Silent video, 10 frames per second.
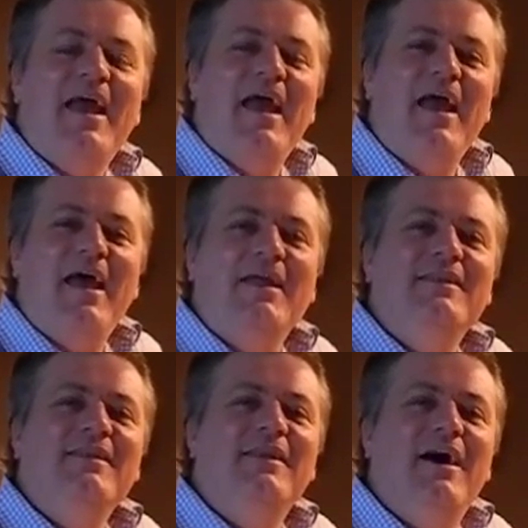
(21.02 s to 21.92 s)

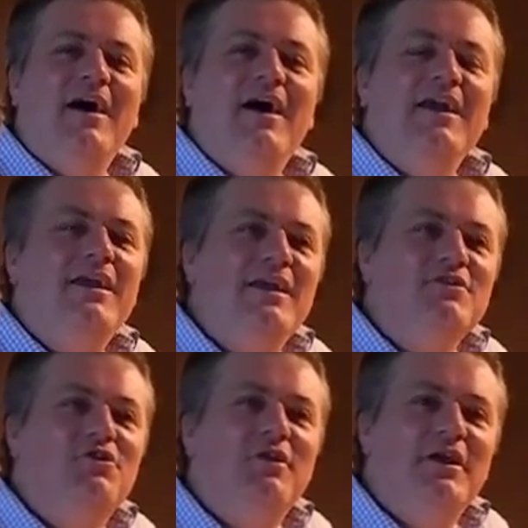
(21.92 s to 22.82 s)
And uh, he
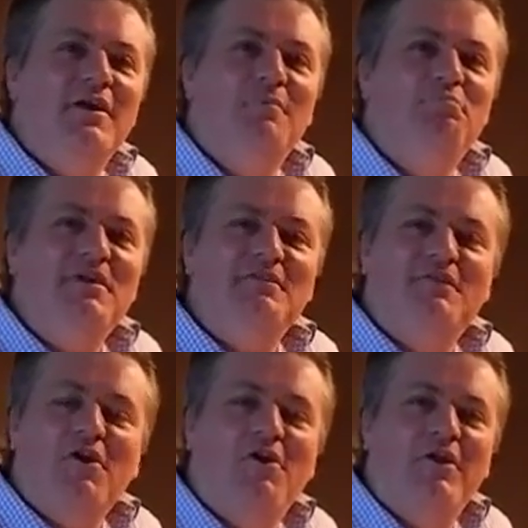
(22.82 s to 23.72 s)
is cooking a beef
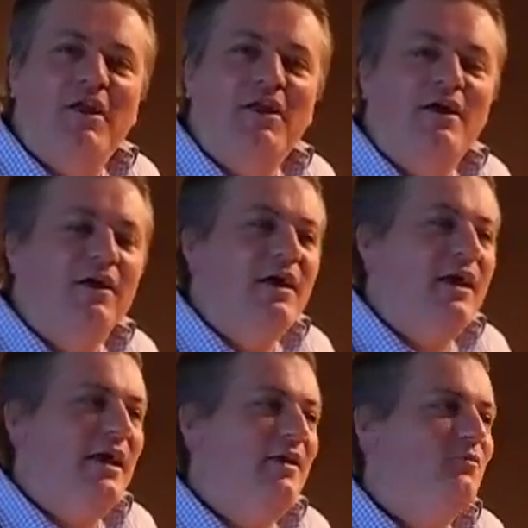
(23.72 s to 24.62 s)
curry,
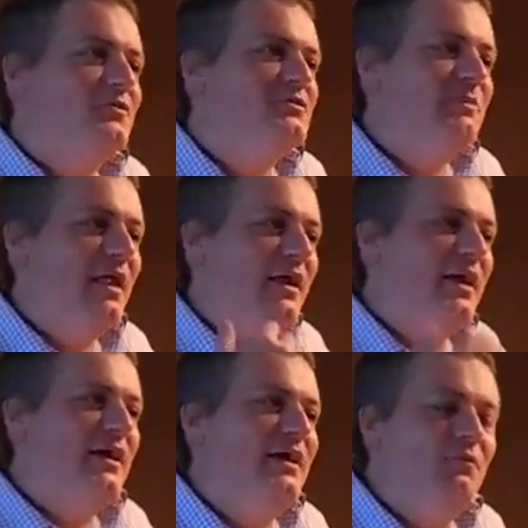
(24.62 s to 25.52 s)
and we're smelling
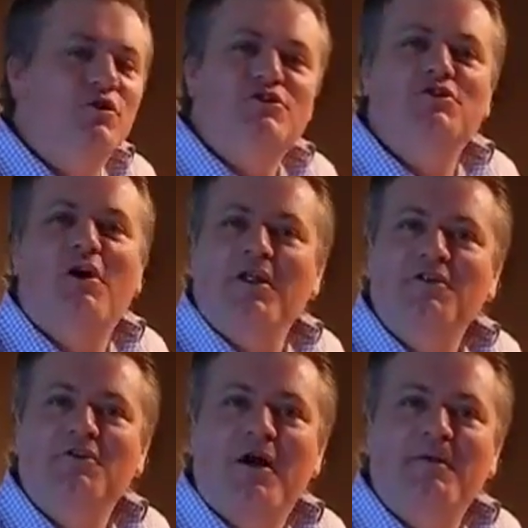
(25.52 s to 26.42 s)
it, and we're starting
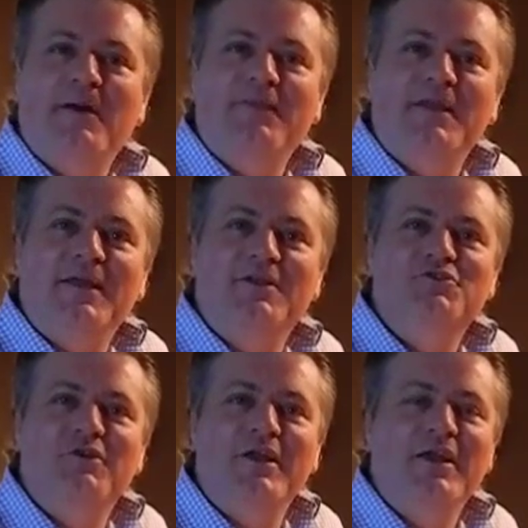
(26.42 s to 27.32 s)
to talk about the
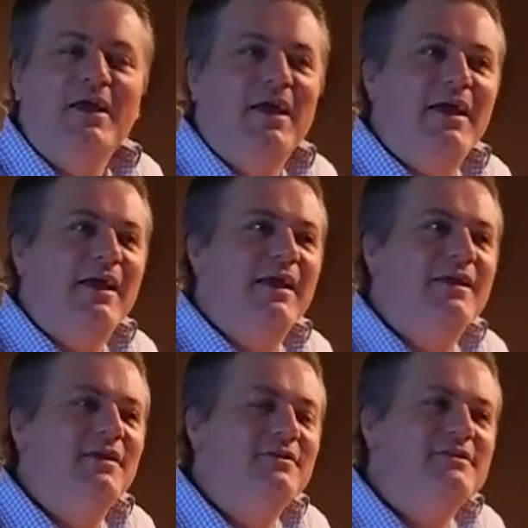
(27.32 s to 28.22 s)
industry and
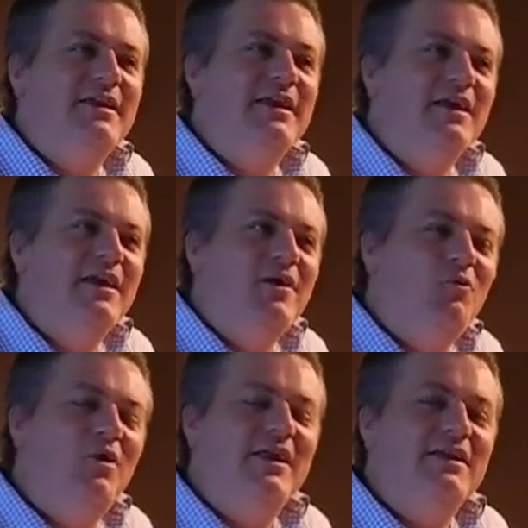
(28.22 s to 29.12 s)
seeing
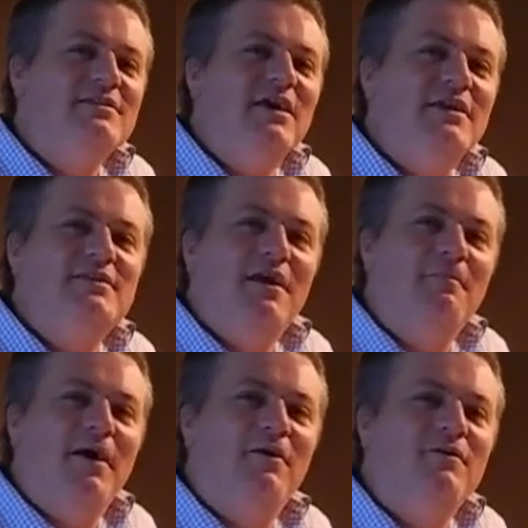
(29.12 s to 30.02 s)
what insights
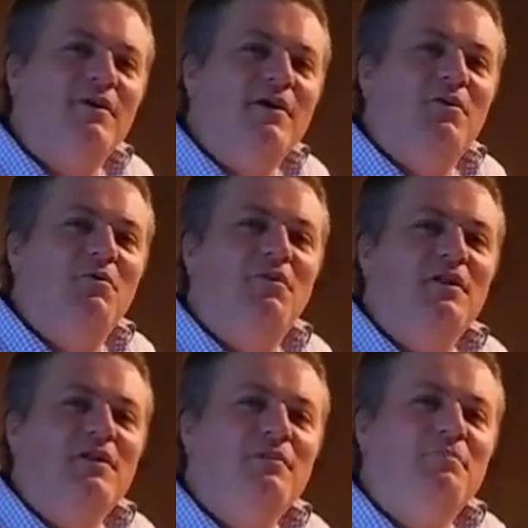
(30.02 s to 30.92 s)
come out with
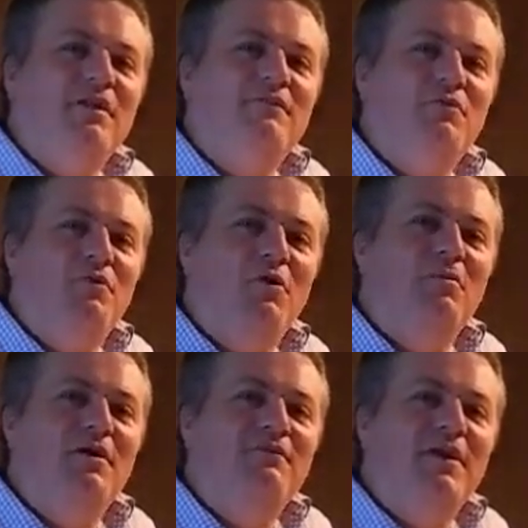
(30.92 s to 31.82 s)
a little bit of
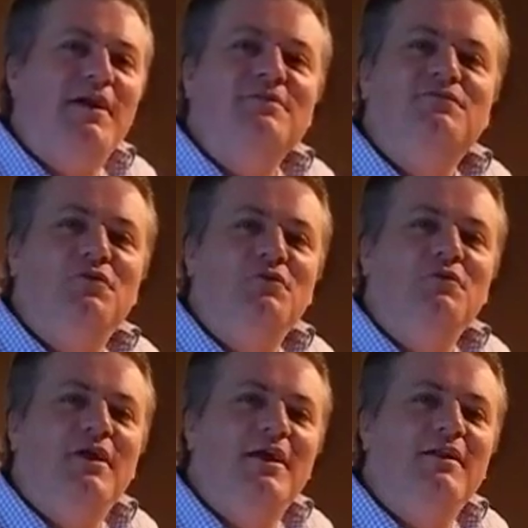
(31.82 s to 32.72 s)
aroma of nice
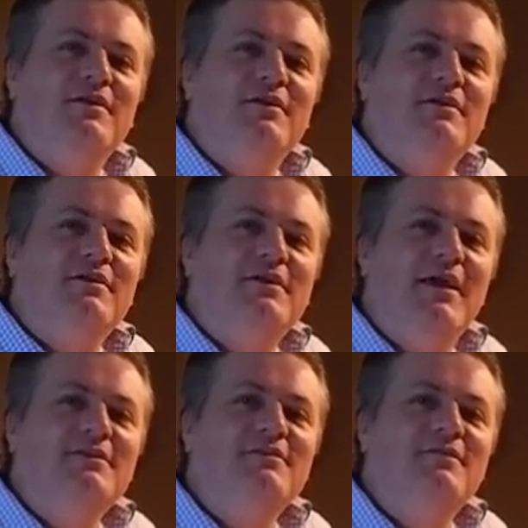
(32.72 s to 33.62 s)
food and
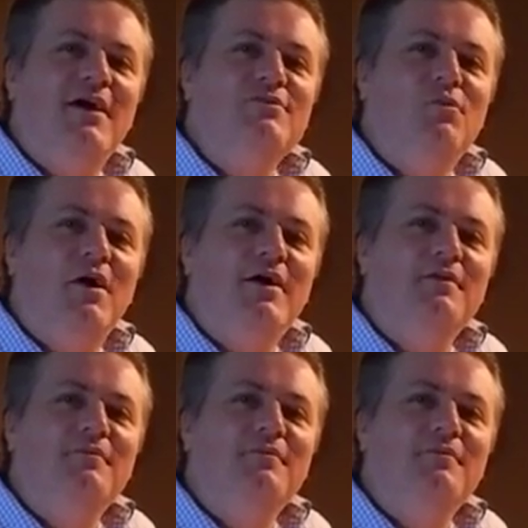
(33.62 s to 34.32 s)
taste of nice wine.